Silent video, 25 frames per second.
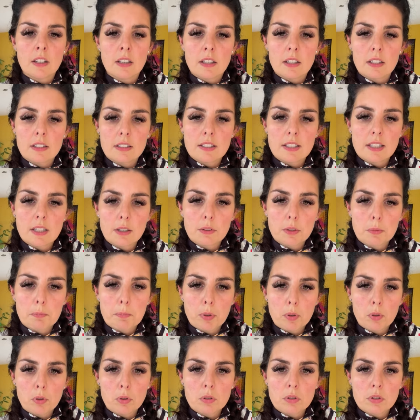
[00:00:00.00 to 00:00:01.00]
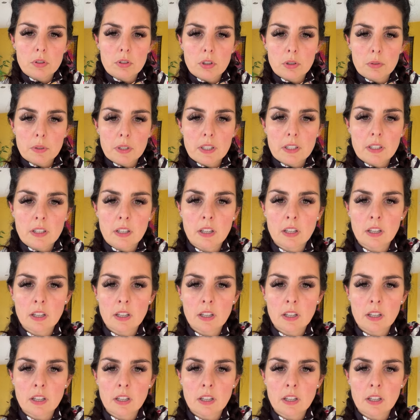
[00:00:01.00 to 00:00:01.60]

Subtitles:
Let's see how the pole's doing.